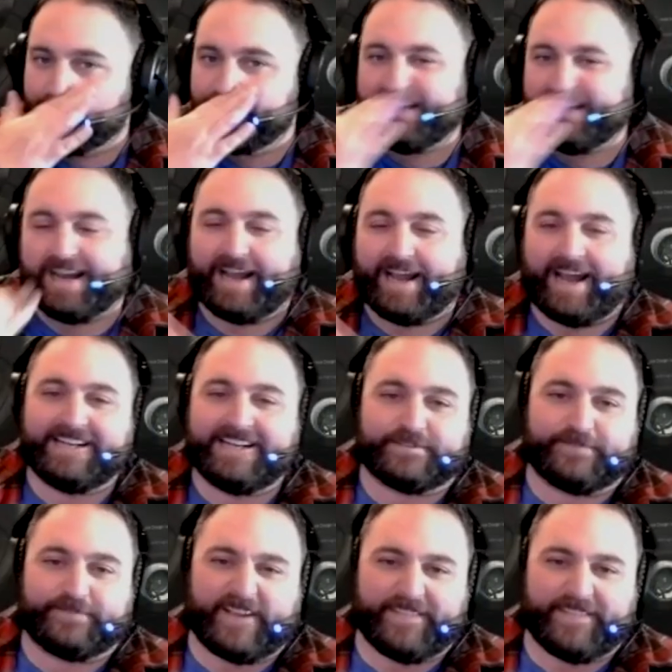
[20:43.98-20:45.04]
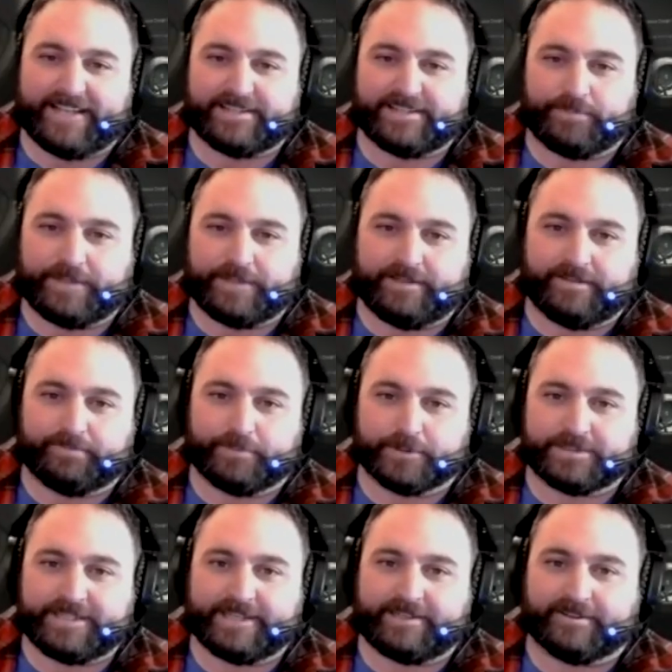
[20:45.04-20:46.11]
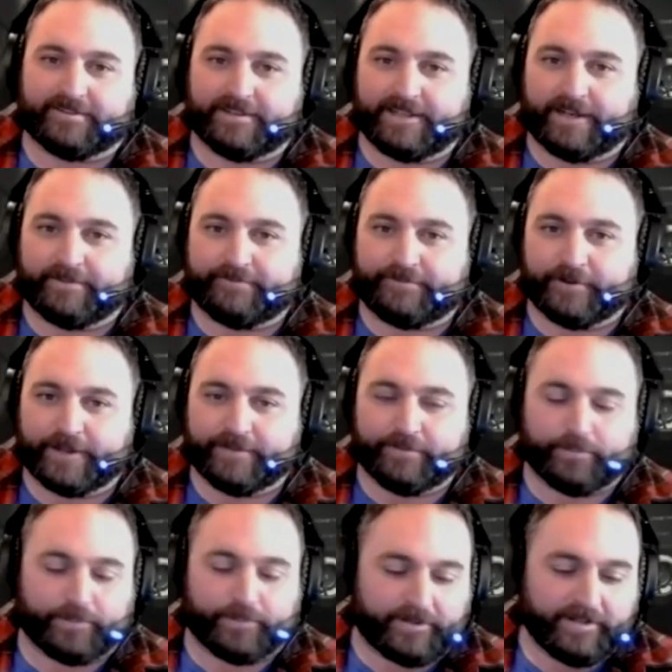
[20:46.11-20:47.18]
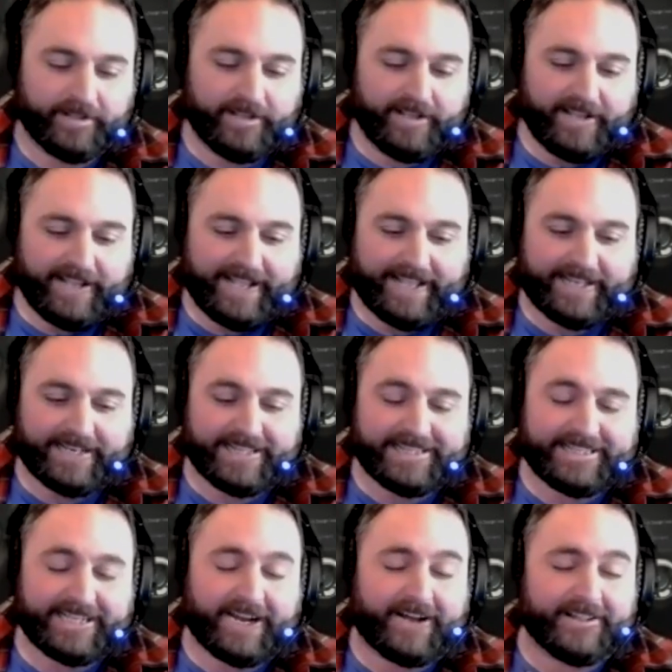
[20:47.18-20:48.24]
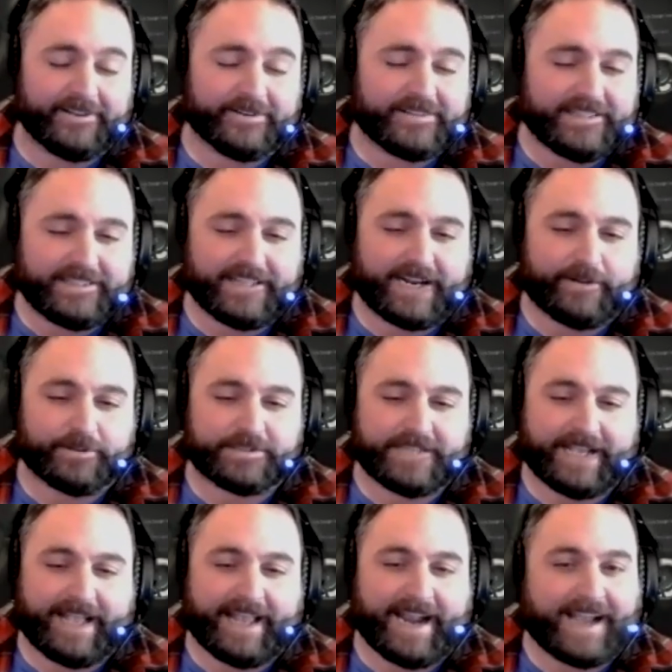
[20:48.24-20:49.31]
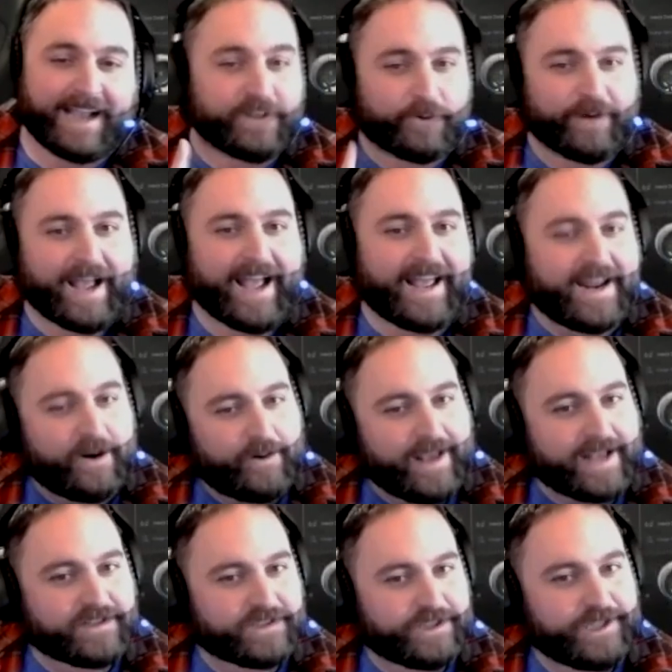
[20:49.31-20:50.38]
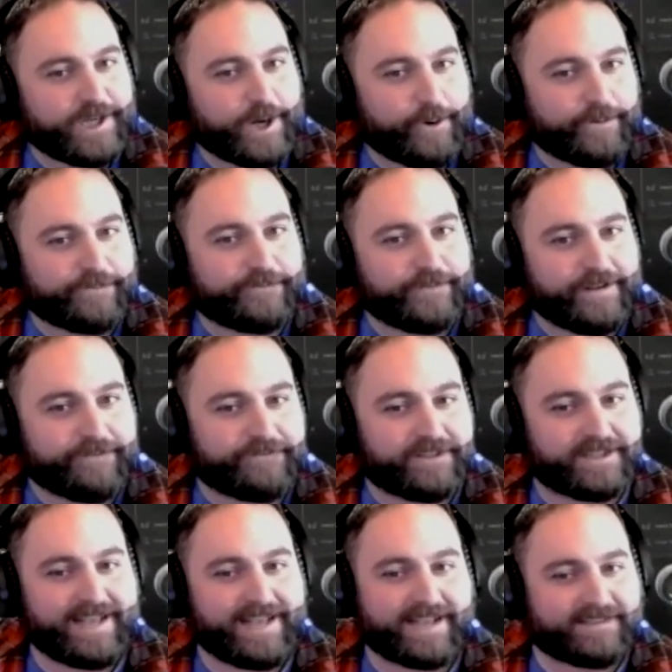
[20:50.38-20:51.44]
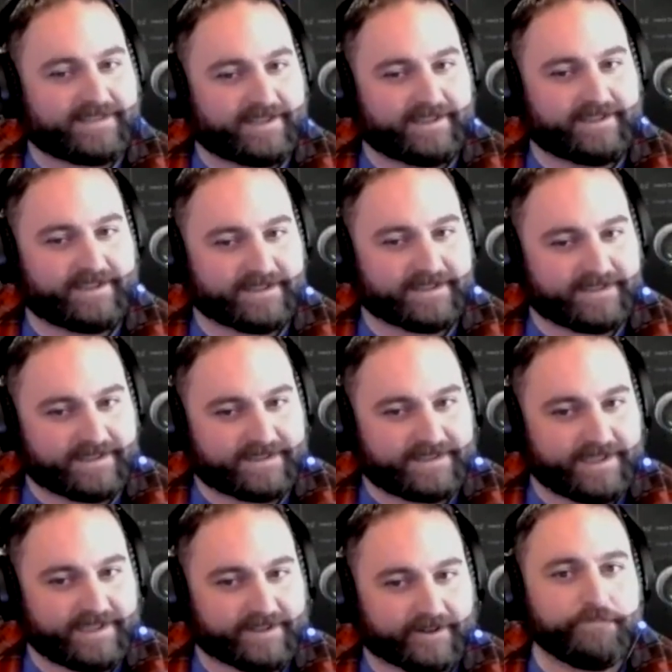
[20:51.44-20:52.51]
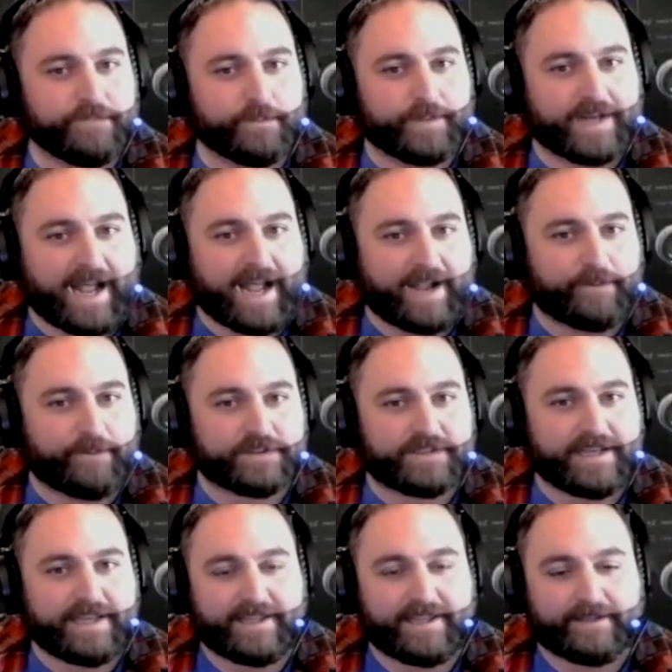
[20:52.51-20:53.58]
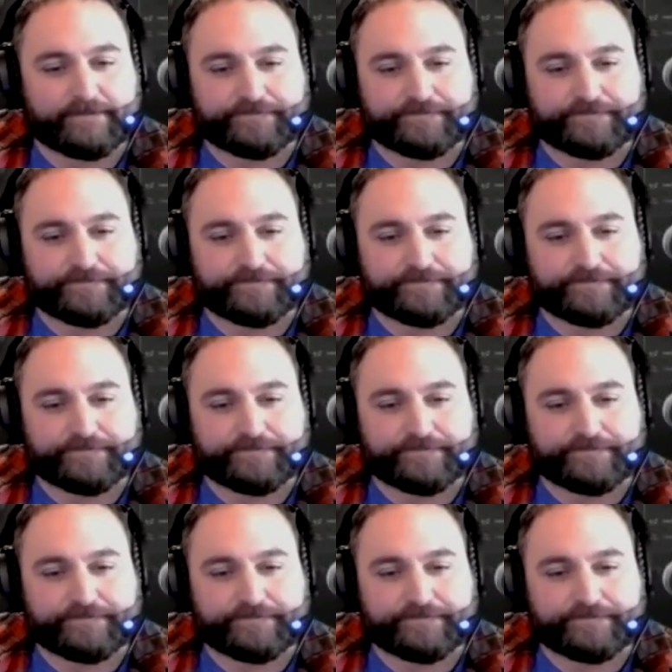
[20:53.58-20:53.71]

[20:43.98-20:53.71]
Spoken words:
I just found that to be particularly unforgivable. And the other thing that I will say, and I don't actually know if the Tesla does this either, but I will say that